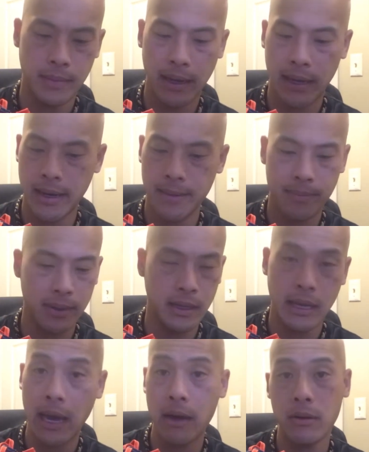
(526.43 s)

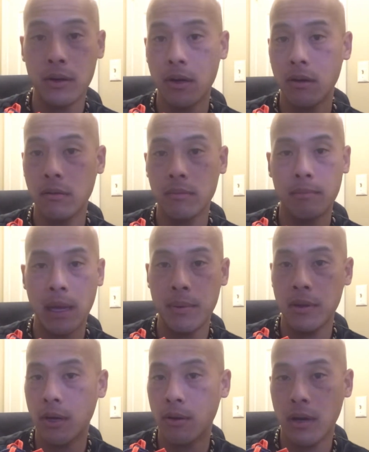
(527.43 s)
I don't know, maybe
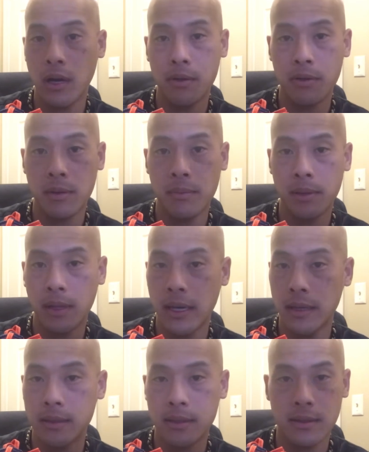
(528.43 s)
there were other
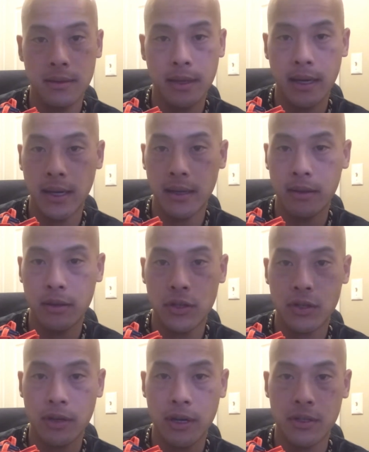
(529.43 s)
complaints that the
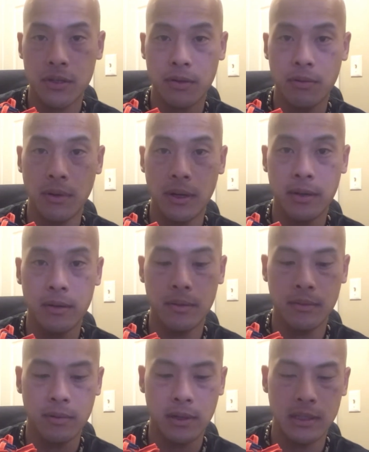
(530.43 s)
Tracer
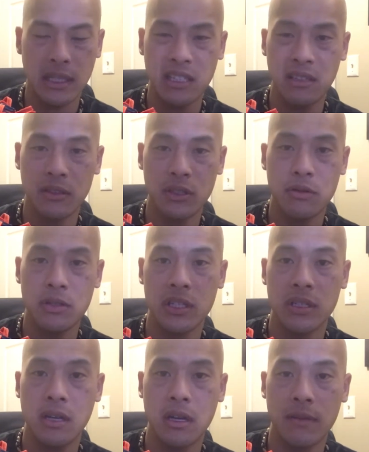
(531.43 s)
one was a little too
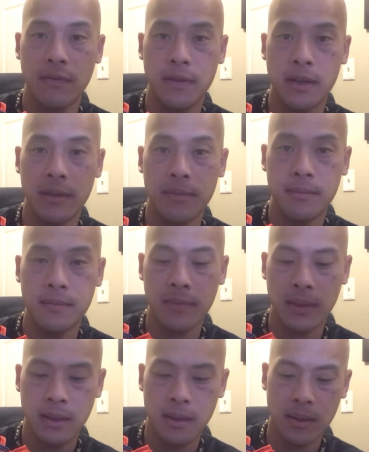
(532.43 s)
snug fit,
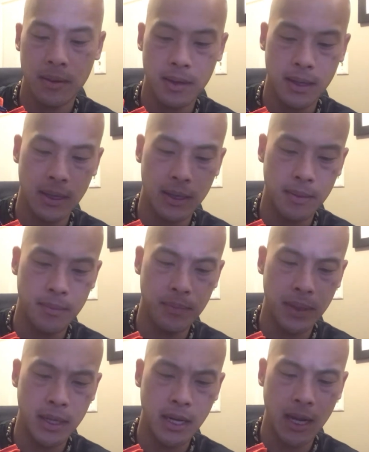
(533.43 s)

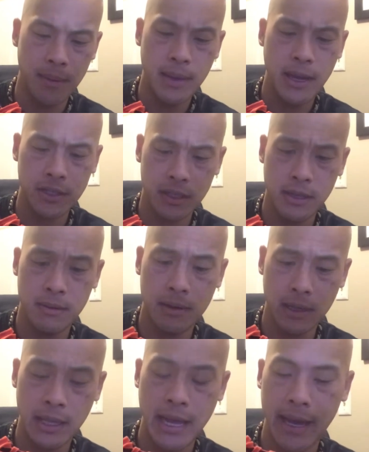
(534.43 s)
but I'm actually
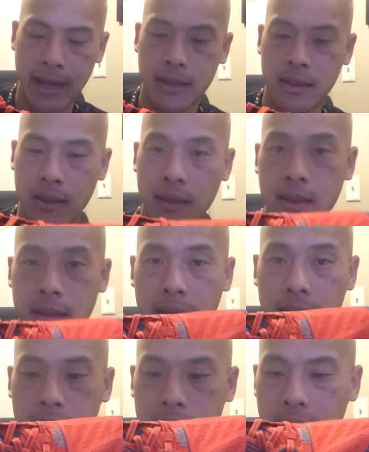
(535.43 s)
glad
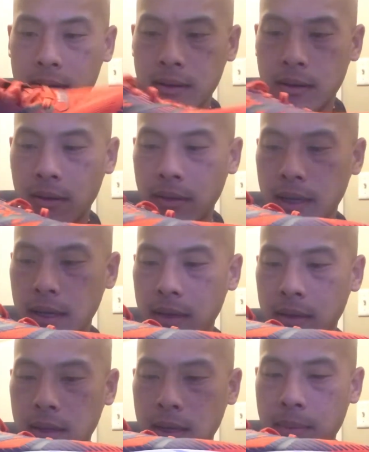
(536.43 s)
that, you know,
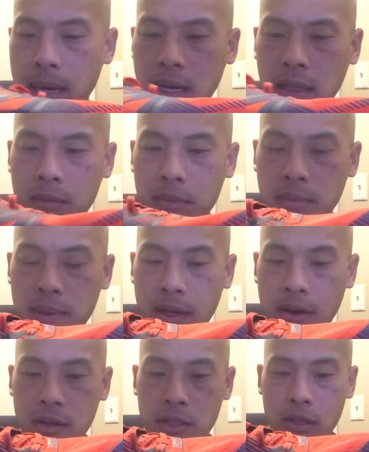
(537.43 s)
they made it a little bit
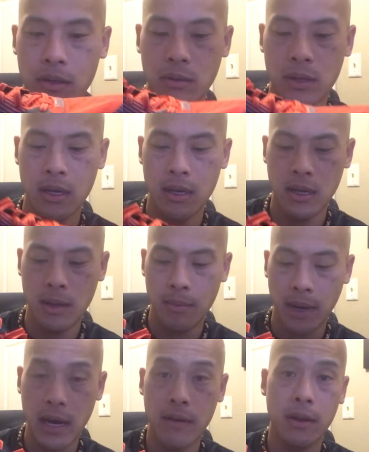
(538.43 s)
bigger. So
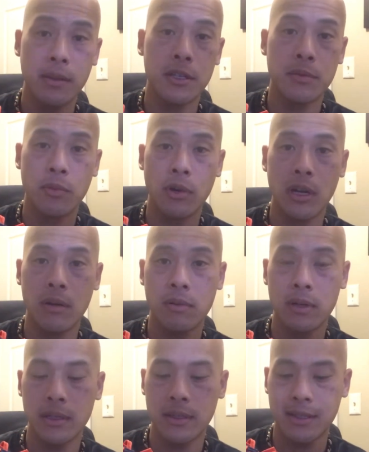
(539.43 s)
my run this morning
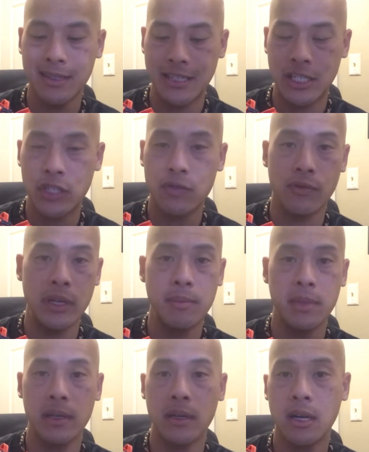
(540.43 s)
was
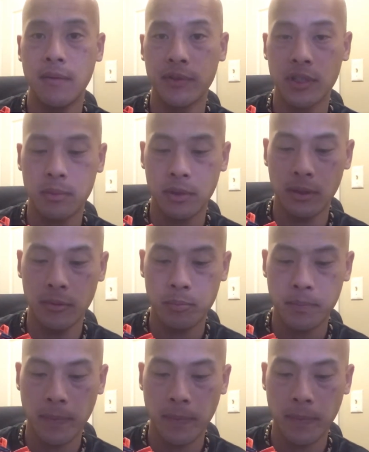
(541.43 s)
extremely comfortable.